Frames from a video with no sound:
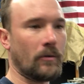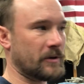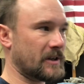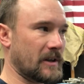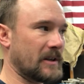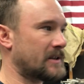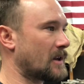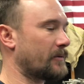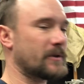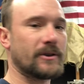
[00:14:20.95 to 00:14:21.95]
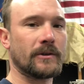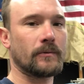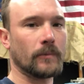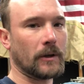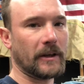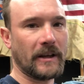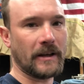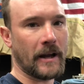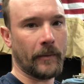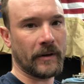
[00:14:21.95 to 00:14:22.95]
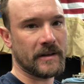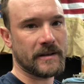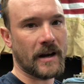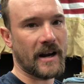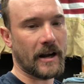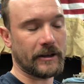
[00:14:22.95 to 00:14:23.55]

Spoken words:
Once again, this stuff is just really eating at me inside.